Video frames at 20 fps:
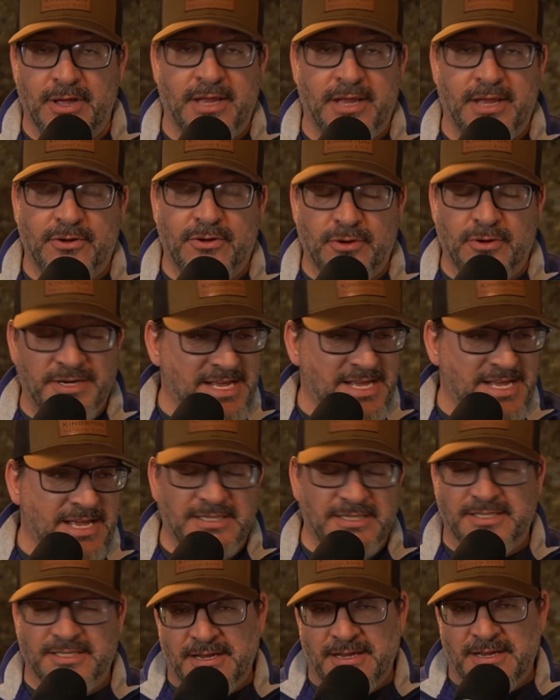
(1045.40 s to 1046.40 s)

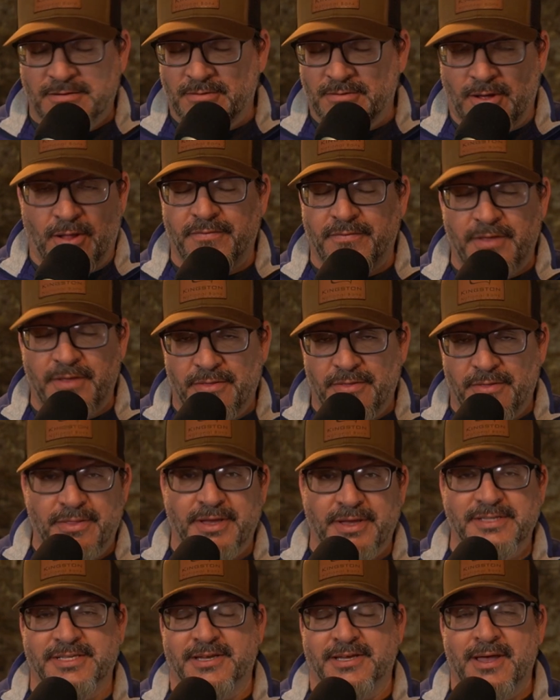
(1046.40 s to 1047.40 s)
critiques and all the other
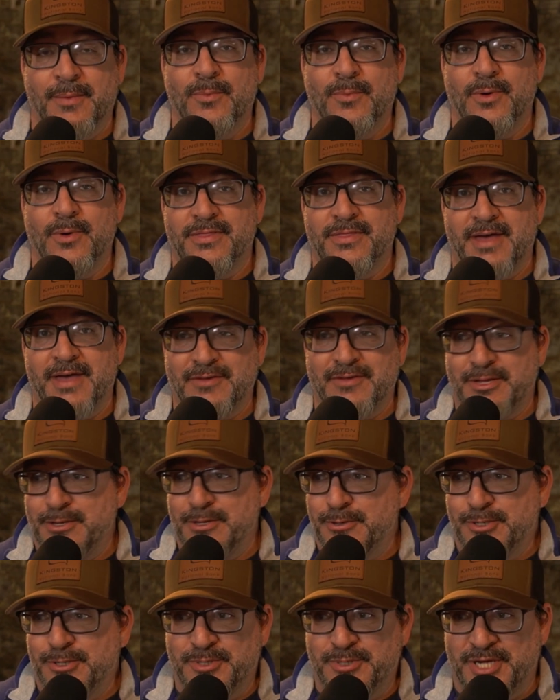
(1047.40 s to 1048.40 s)
things that come with having a
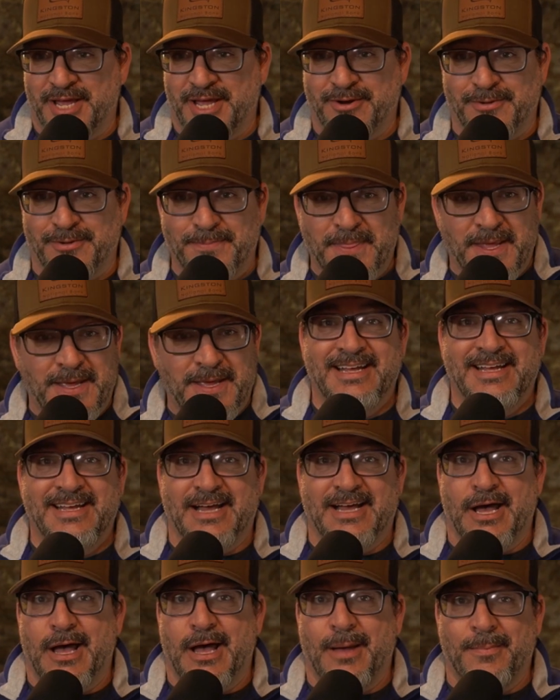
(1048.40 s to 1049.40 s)
YouTube channel.
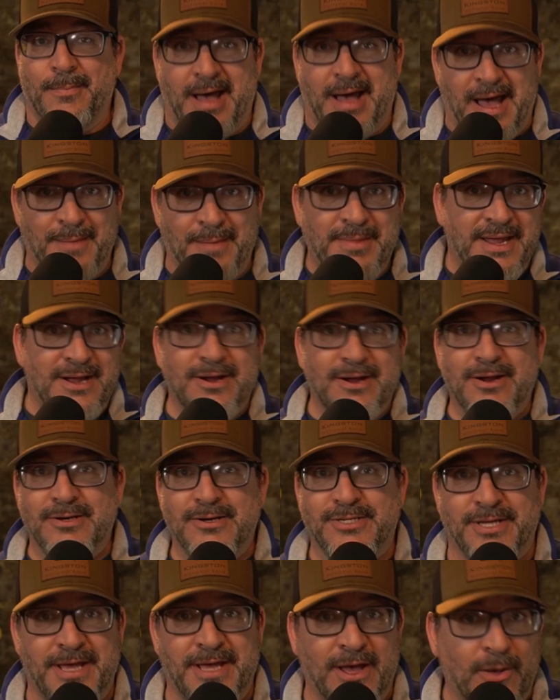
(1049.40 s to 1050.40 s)
I'm here
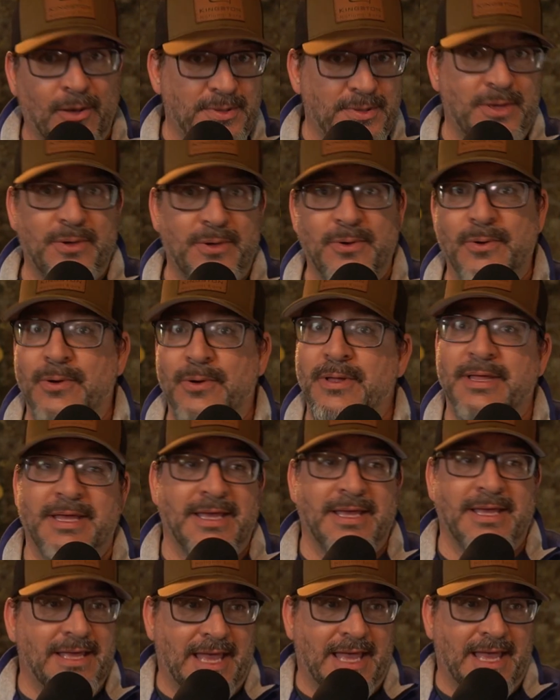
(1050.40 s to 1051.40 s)
to help you
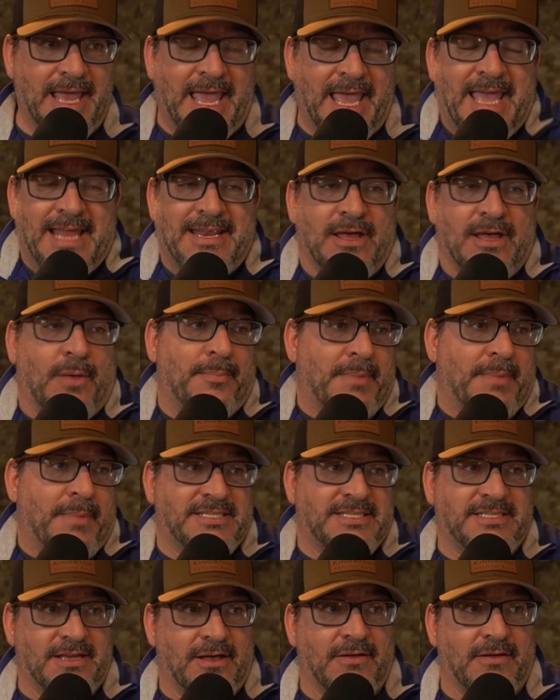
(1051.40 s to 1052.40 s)
and help
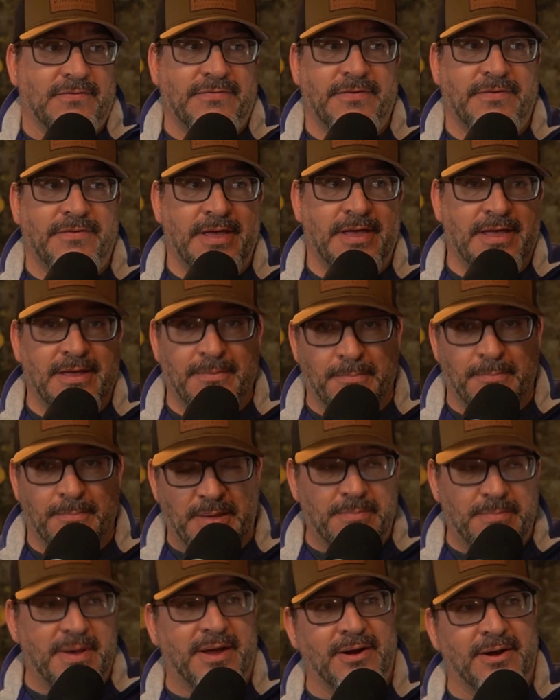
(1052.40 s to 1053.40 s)
myself be
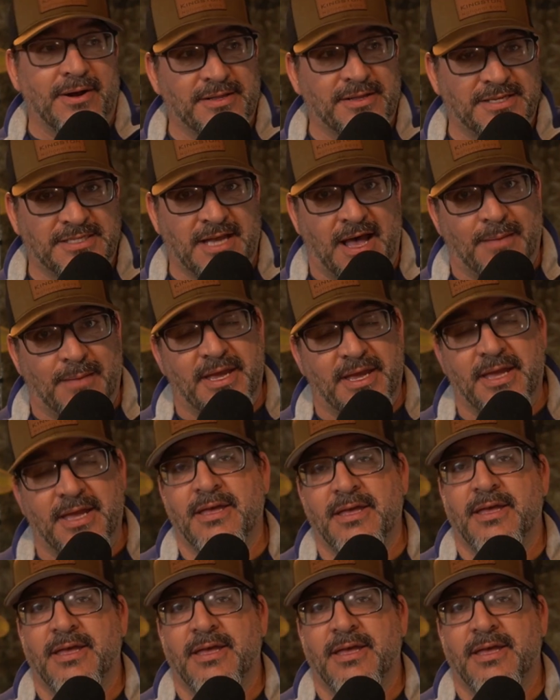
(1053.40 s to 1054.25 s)
better at this hobby.